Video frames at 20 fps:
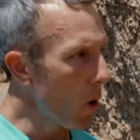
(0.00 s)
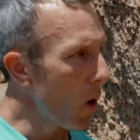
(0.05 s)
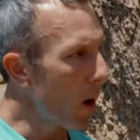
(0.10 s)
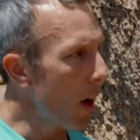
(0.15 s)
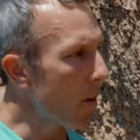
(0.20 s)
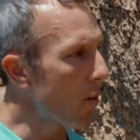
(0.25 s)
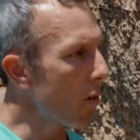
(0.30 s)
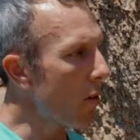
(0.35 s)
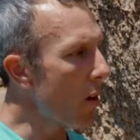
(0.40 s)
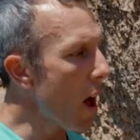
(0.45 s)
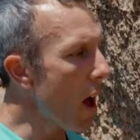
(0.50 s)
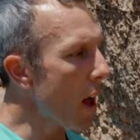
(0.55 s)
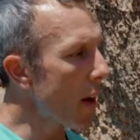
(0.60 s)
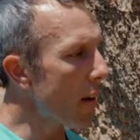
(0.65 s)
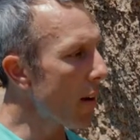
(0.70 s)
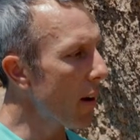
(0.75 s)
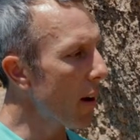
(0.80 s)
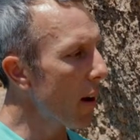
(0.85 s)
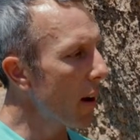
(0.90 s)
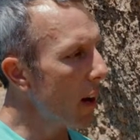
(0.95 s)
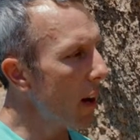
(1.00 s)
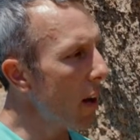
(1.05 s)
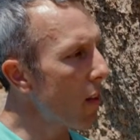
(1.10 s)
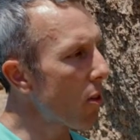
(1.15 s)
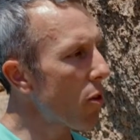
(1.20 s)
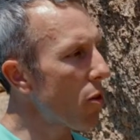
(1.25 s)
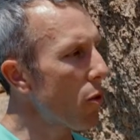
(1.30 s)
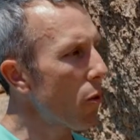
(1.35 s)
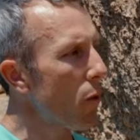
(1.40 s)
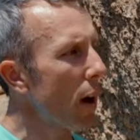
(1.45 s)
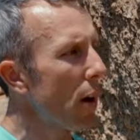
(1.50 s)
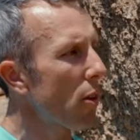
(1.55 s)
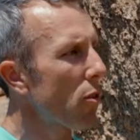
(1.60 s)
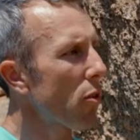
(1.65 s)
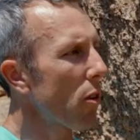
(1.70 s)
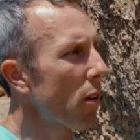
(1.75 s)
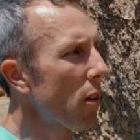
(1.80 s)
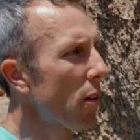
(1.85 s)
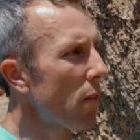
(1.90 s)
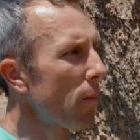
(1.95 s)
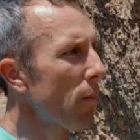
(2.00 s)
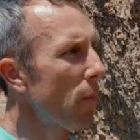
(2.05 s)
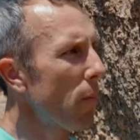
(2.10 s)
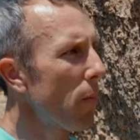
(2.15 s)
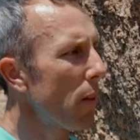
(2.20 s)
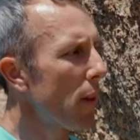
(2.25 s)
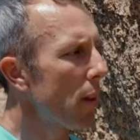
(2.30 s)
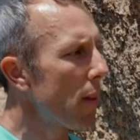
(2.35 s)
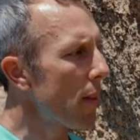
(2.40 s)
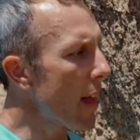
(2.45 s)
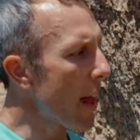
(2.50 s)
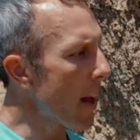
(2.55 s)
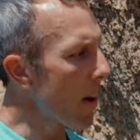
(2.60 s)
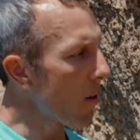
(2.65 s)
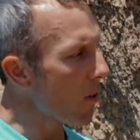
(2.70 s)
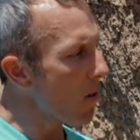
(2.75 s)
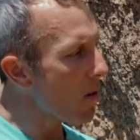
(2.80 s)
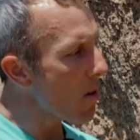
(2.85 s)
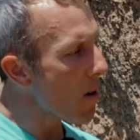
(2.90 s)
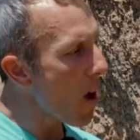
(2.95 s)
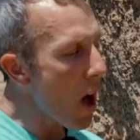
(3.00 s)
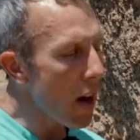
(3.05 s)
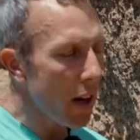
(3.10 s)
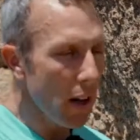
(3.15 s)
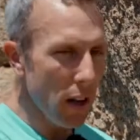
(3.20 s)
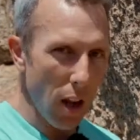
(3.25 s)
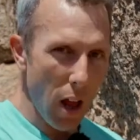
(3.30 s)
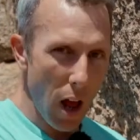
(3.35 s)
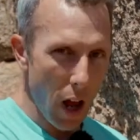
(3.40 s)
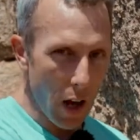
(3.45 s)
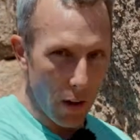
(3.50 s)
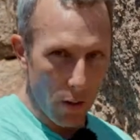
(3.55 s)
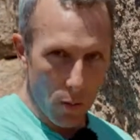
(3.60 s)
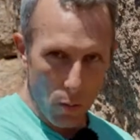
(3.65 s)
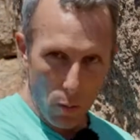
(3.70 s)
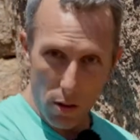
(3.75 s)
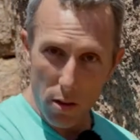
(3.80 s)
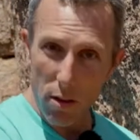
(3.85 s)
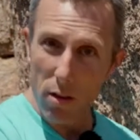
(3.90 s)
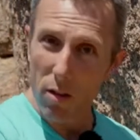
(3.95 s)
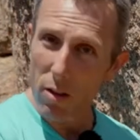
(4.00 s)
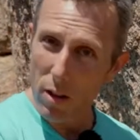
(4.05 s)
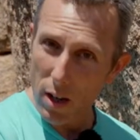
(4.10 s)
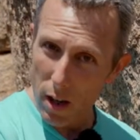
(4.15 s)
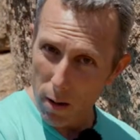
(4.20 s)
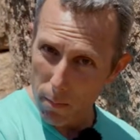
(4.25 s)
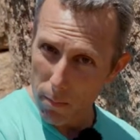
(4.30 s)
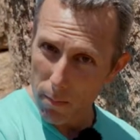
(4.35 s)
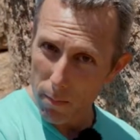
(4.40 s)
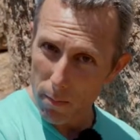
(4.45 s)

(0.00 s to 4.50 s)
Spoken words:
It's not in the direction that is not in line with the stem.